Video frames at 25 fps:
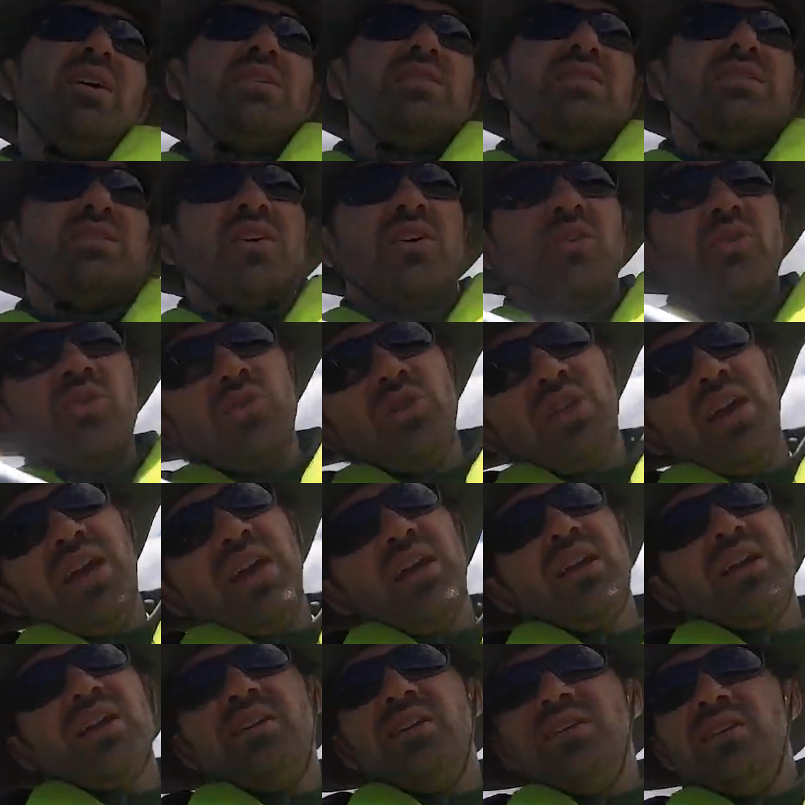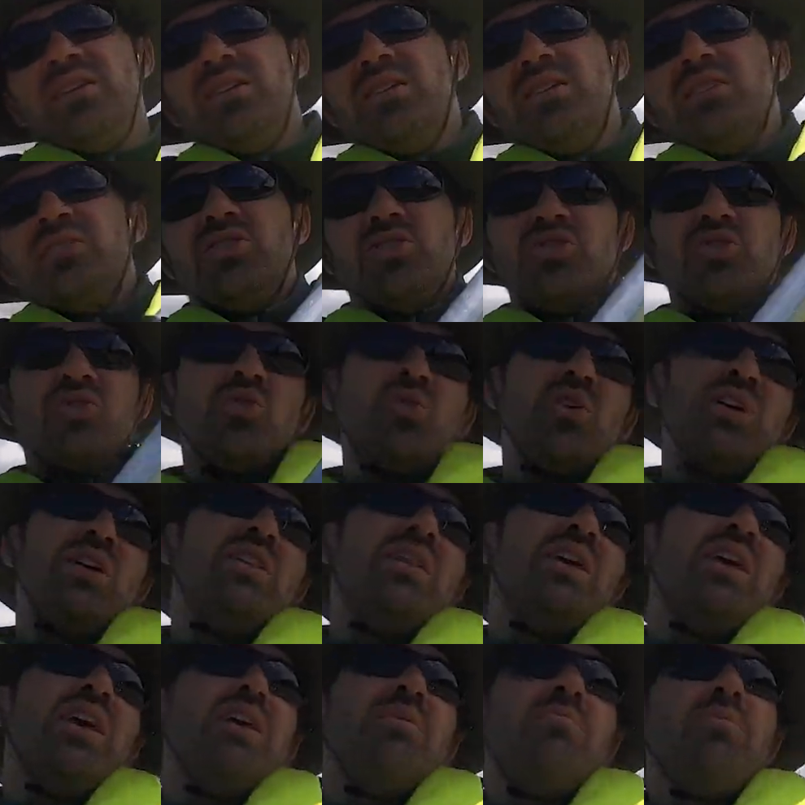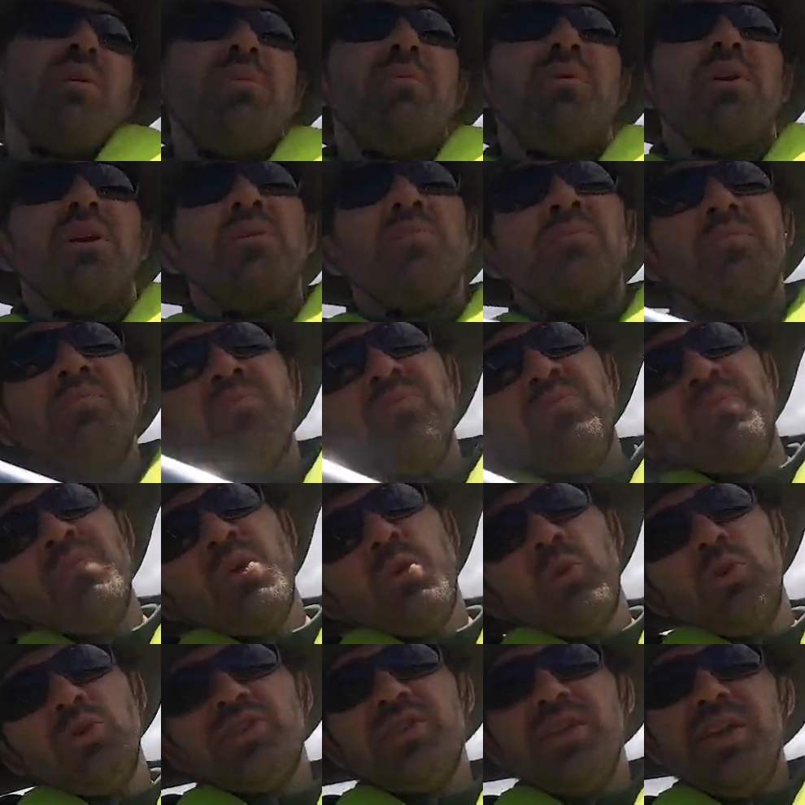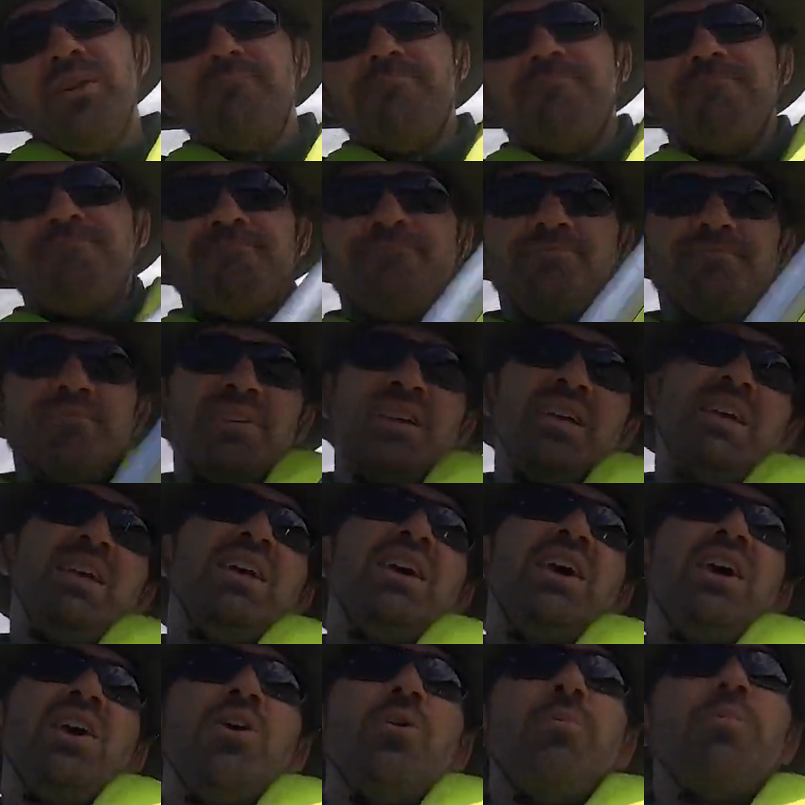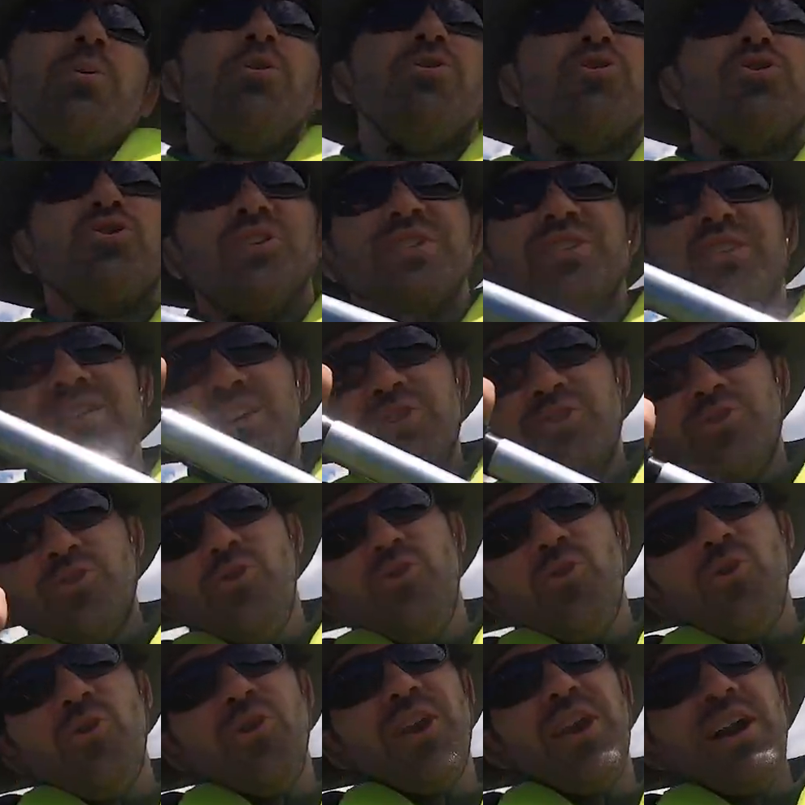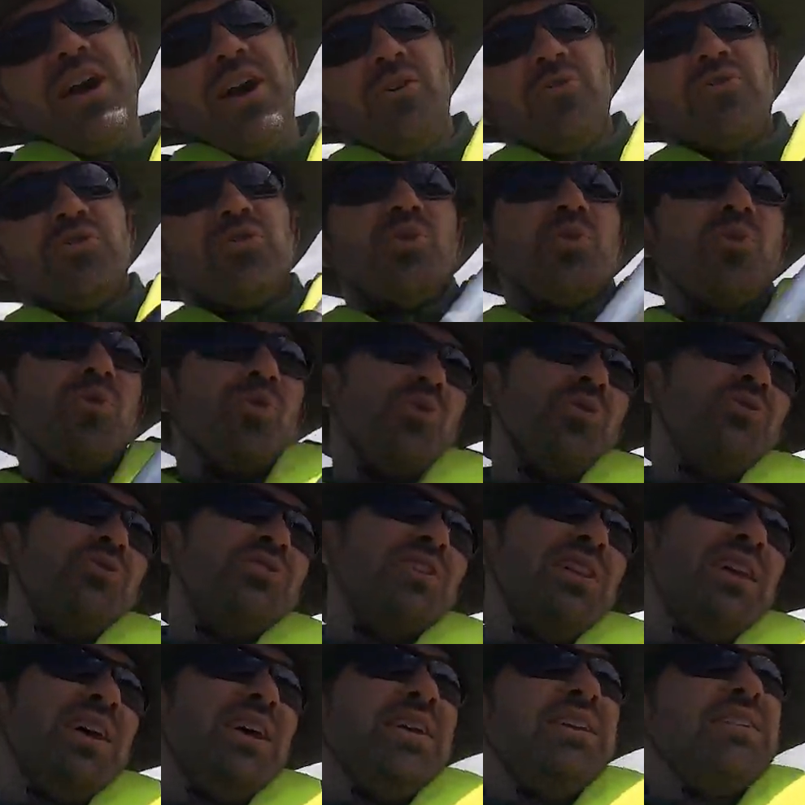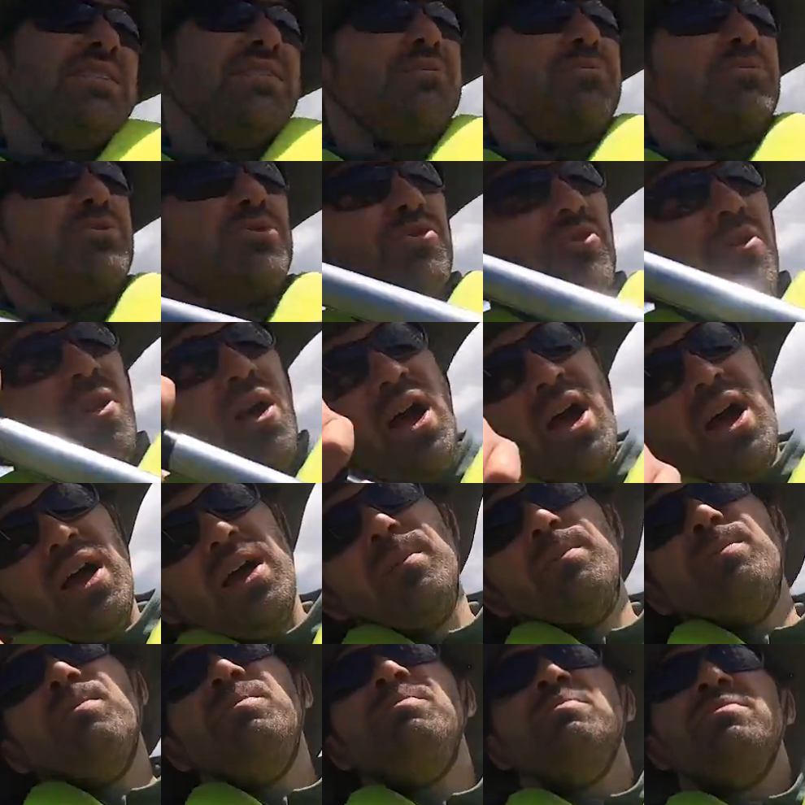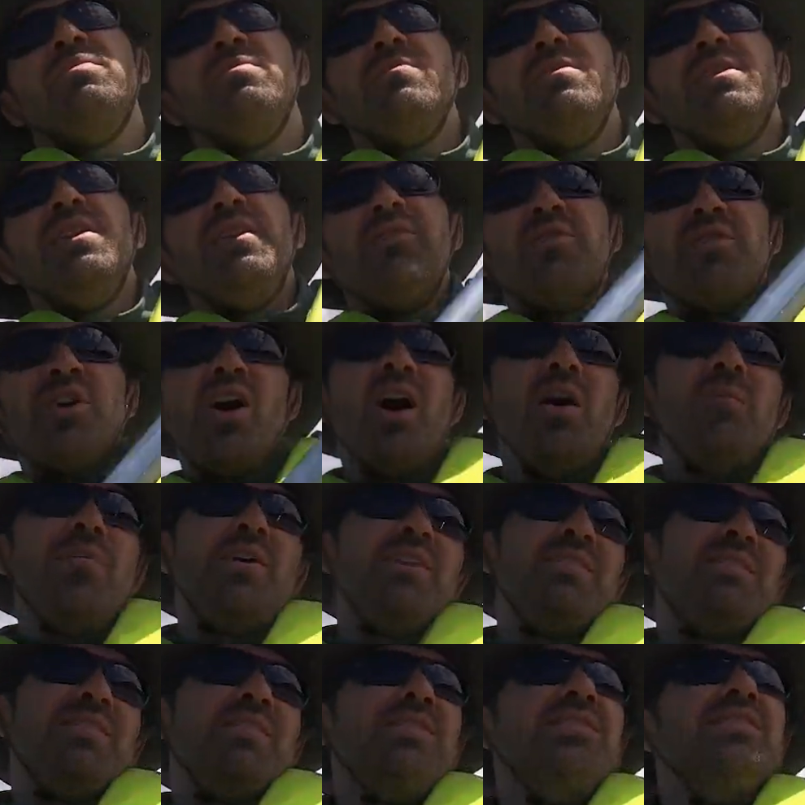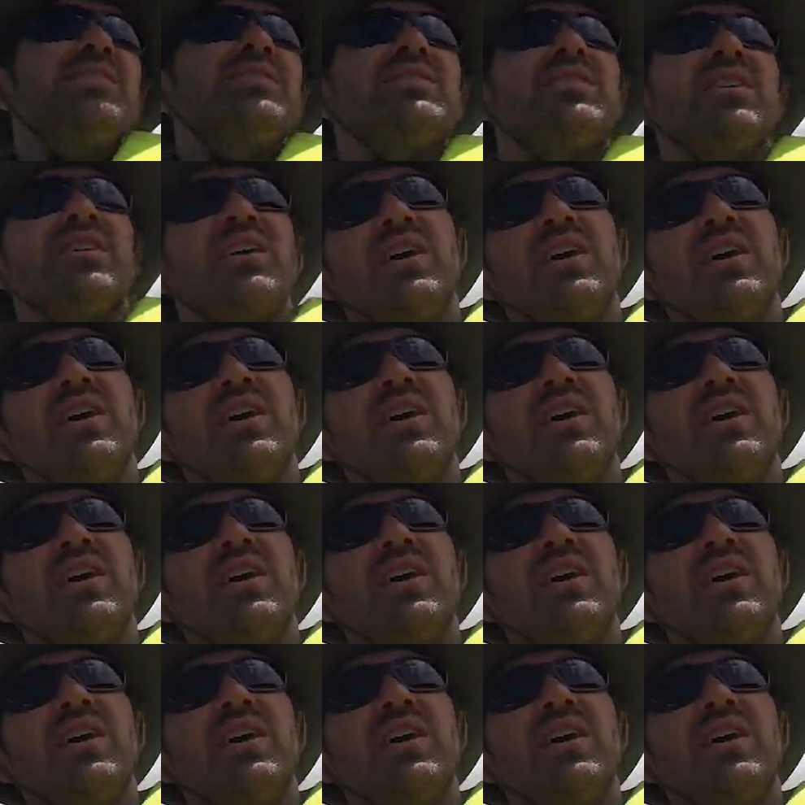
Subtle Lake, Detroit Lake maybe. We'll see. Hope you enjoyed Central Oregon Outdoors. Like and subscribe. Leave comments. This is